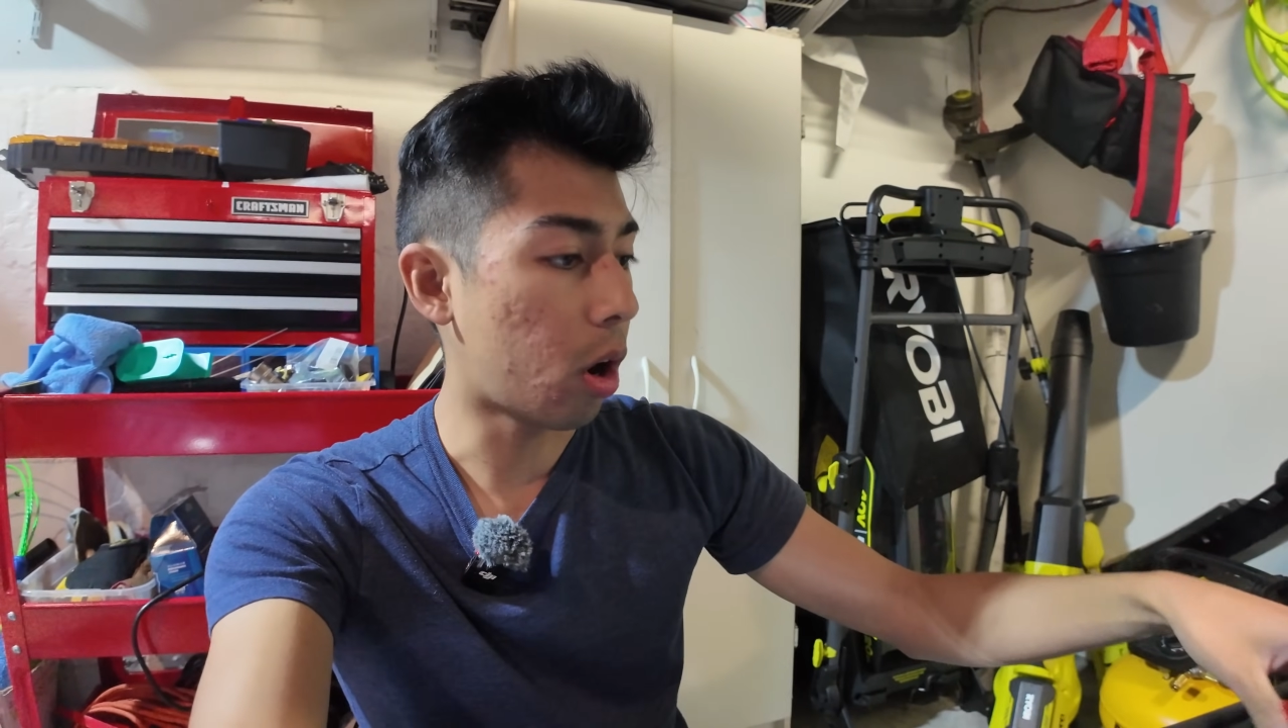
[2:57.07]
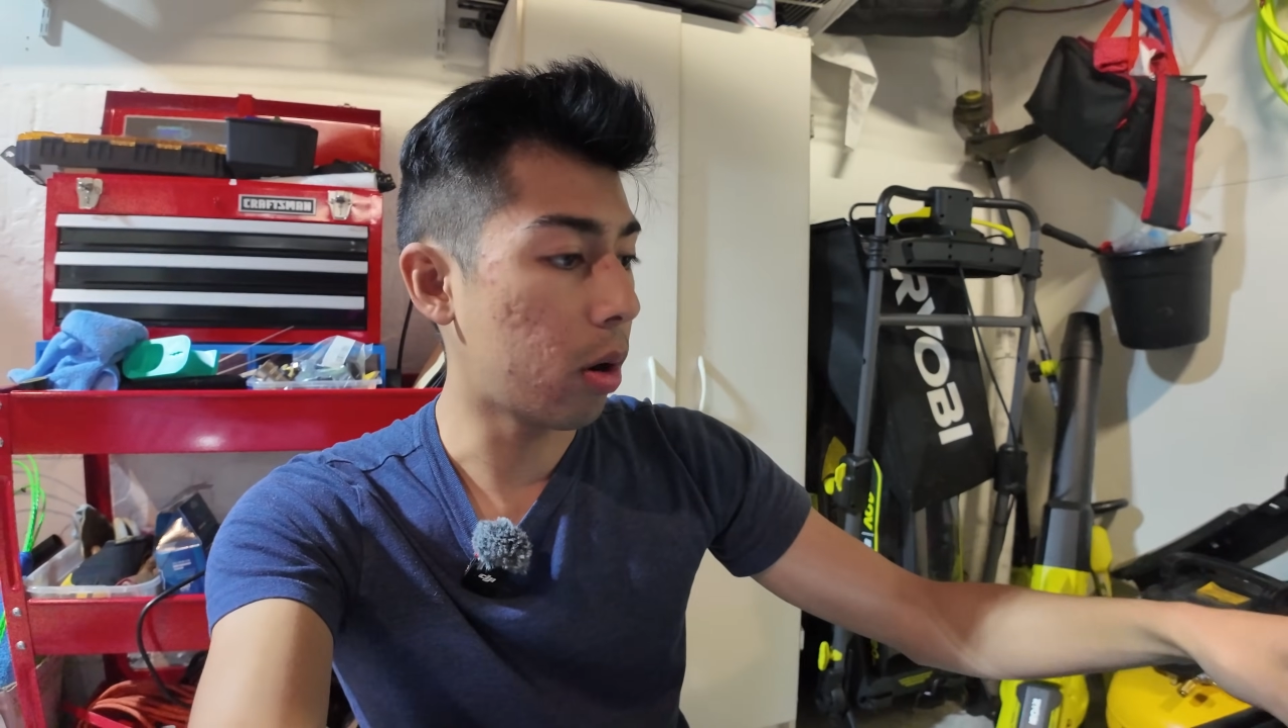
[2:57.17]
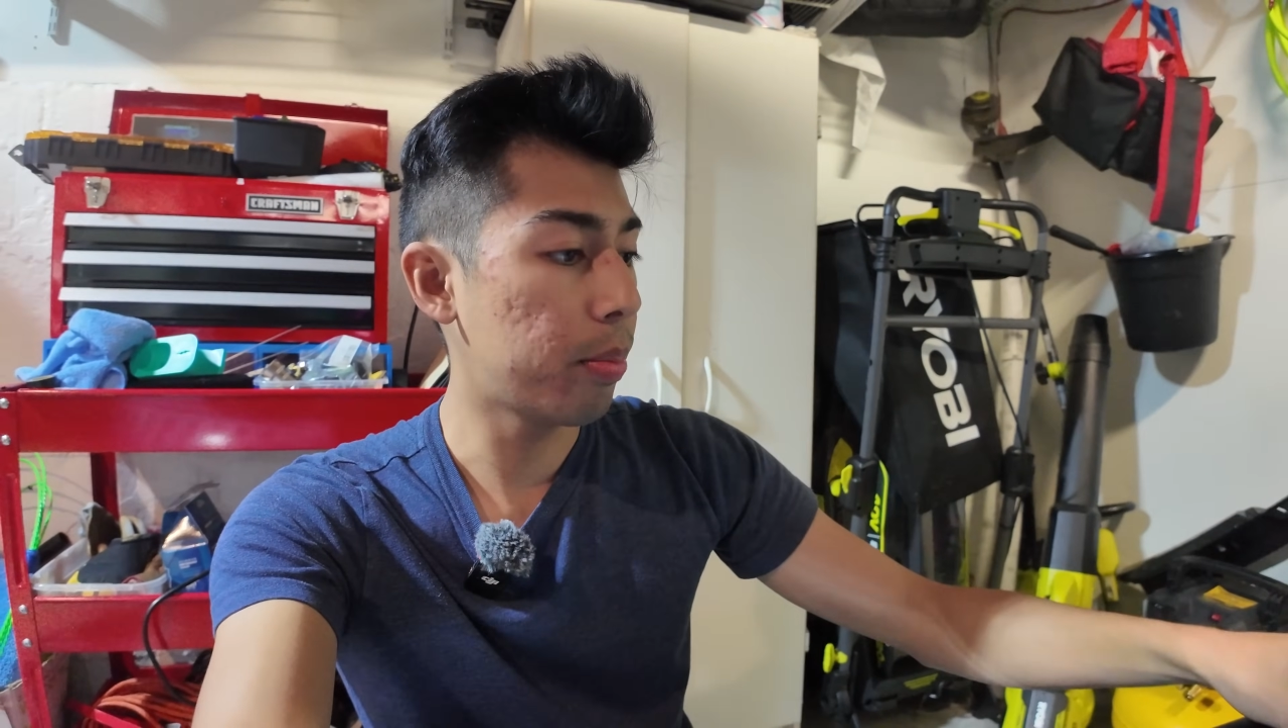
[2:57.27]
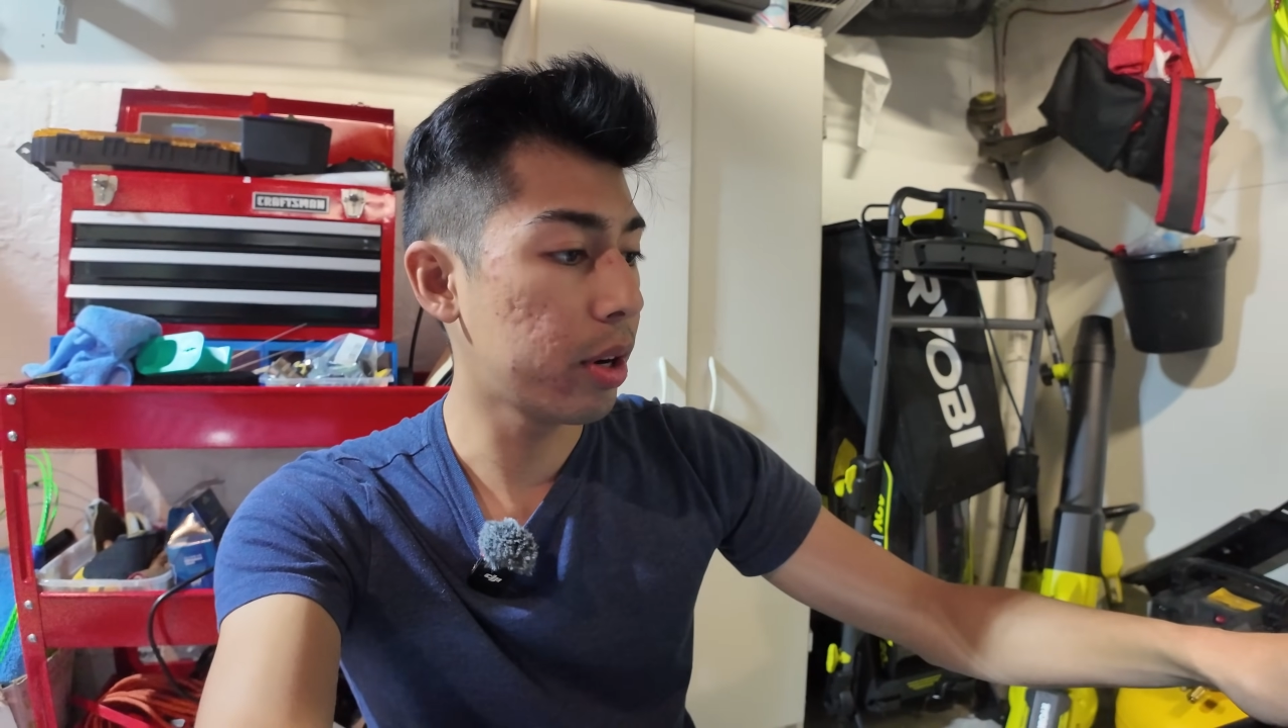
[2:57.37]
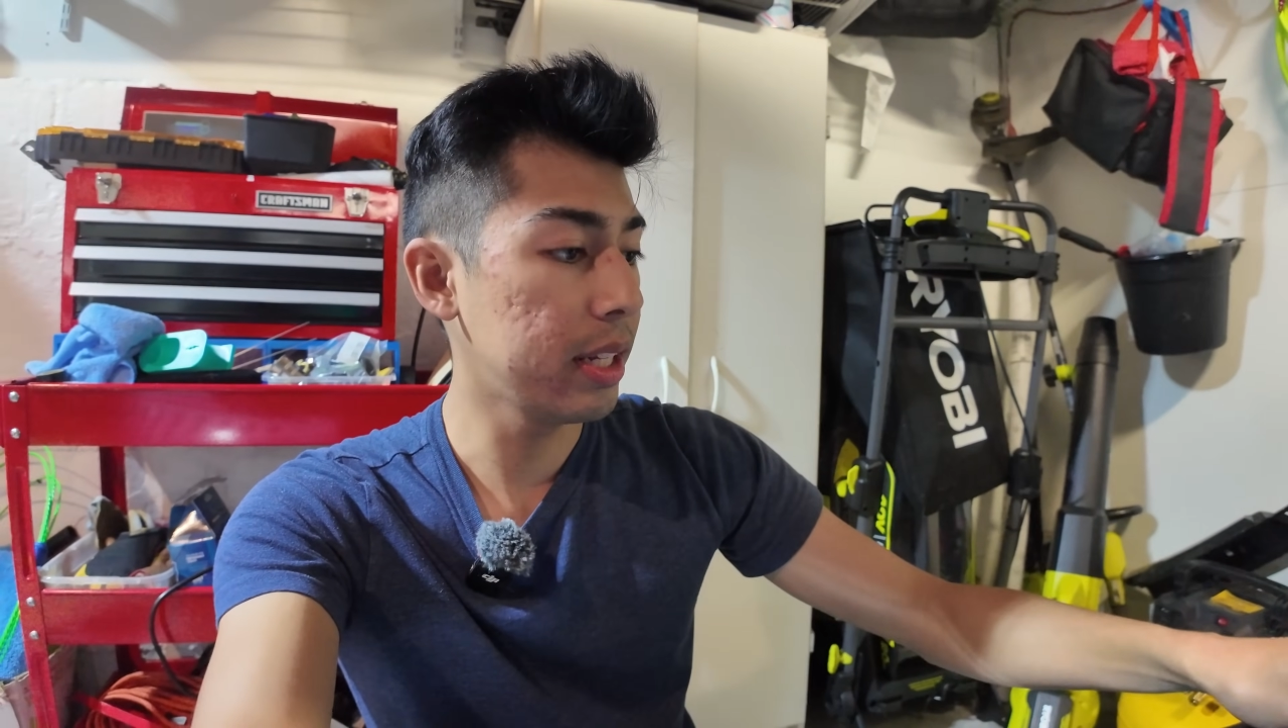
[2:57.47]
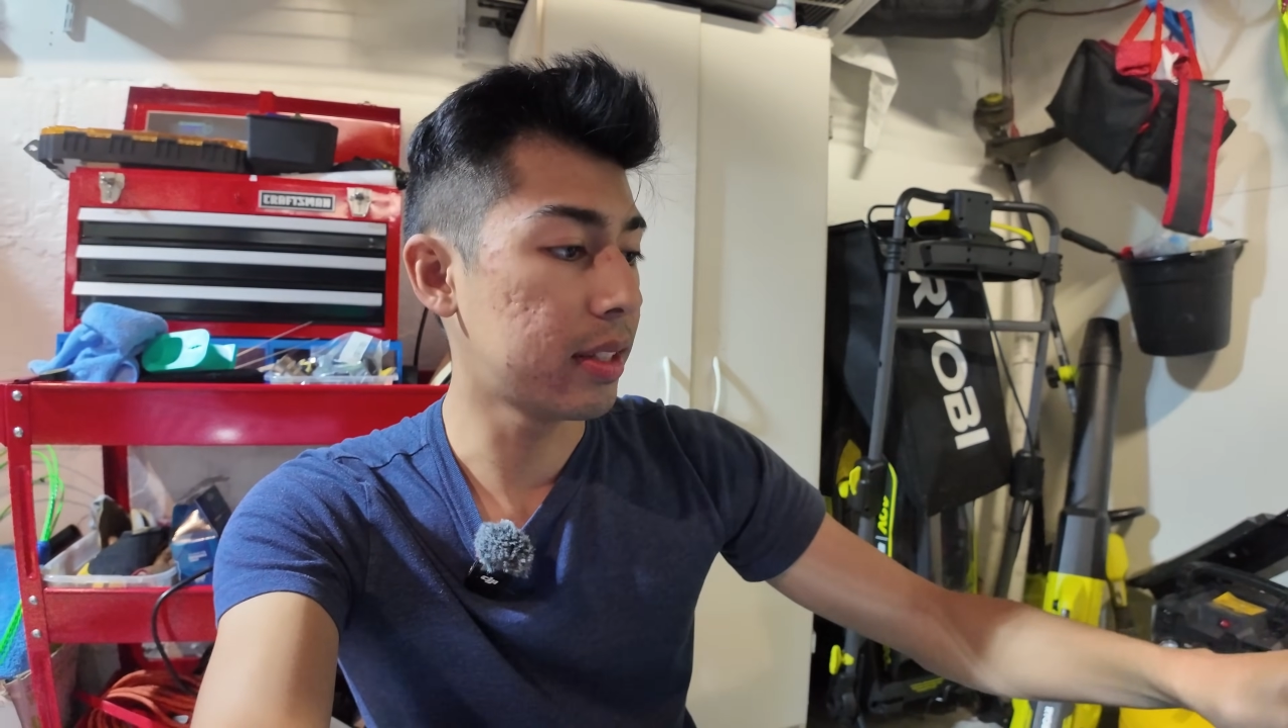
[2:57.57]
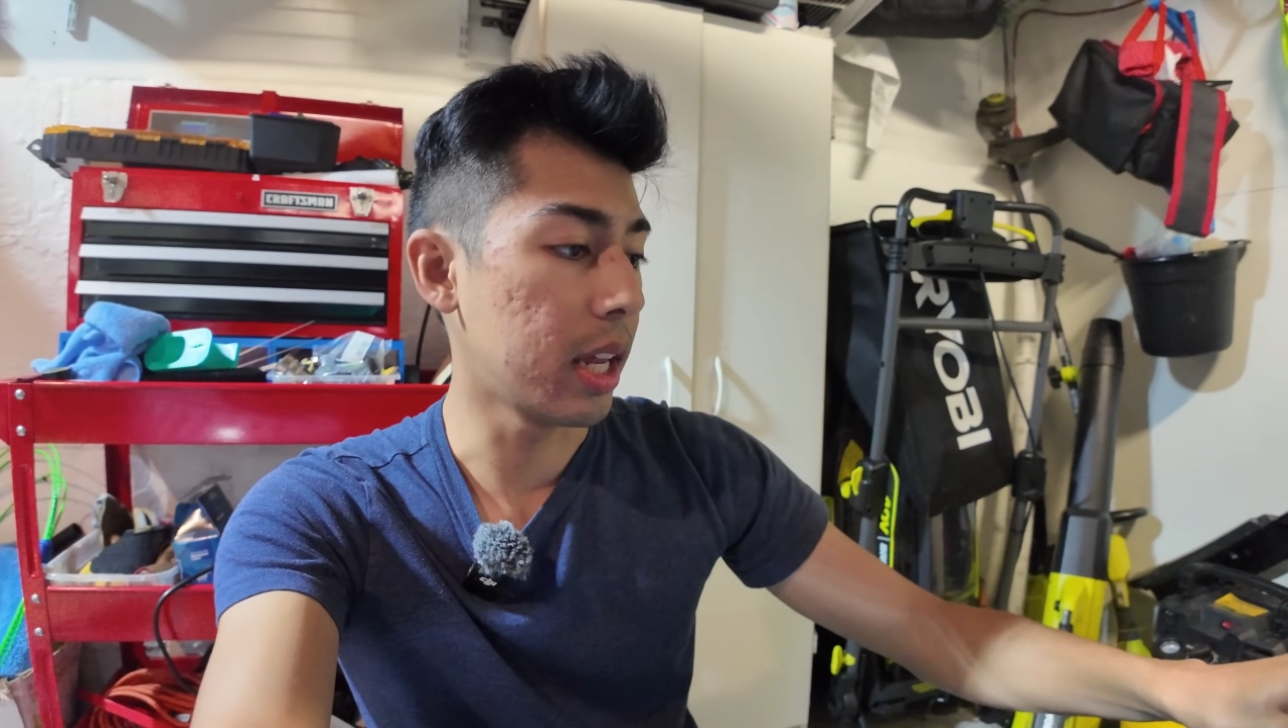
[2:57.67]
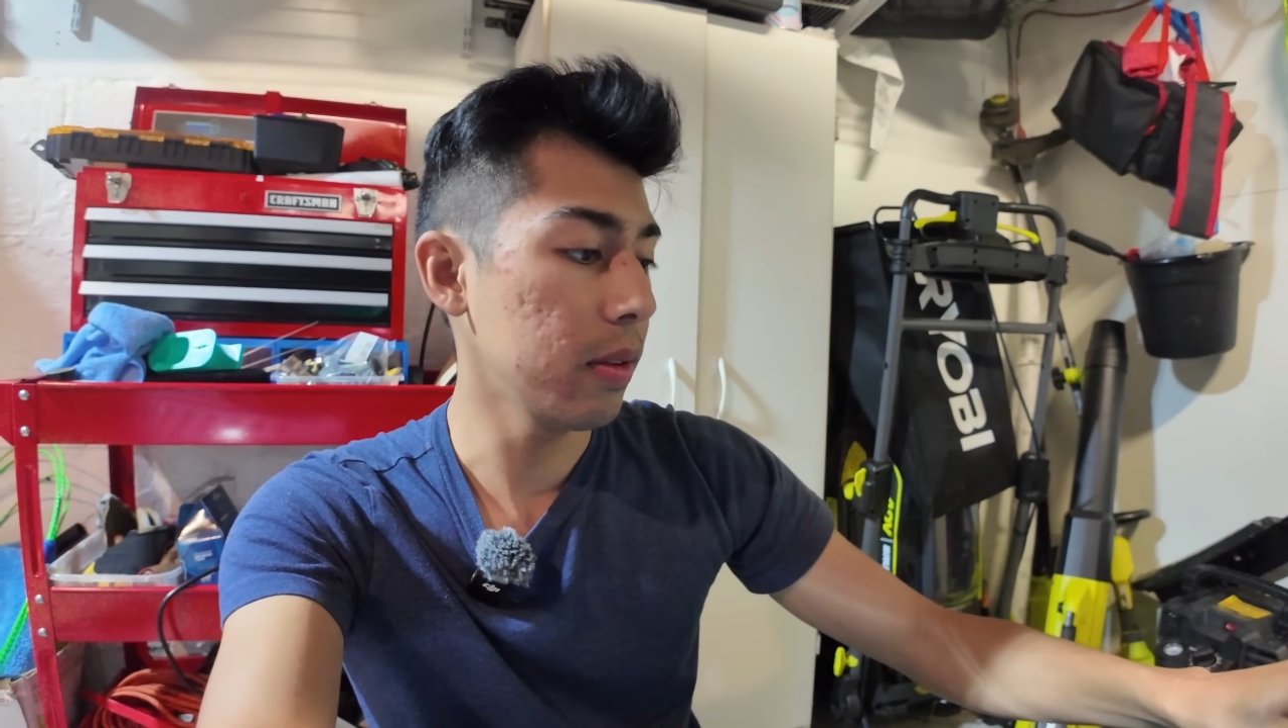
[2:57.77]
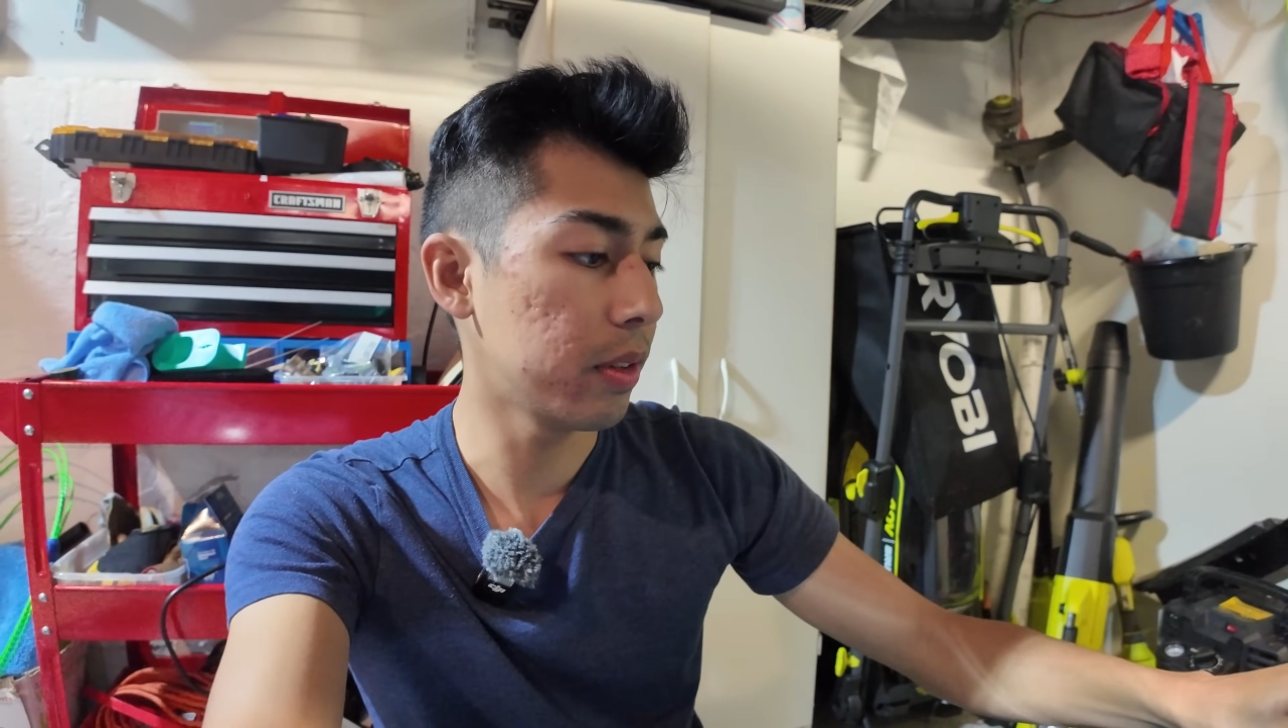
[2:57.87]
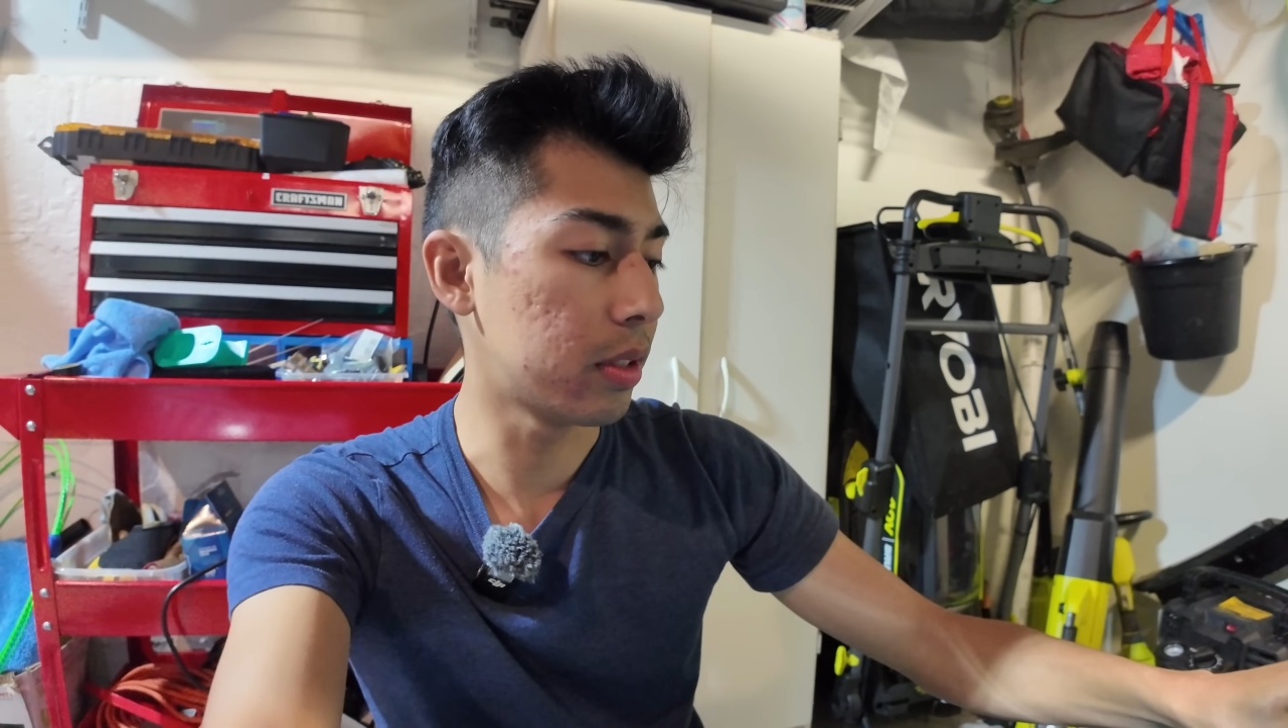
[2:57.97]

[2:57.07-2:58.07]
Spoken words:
are pretty safe.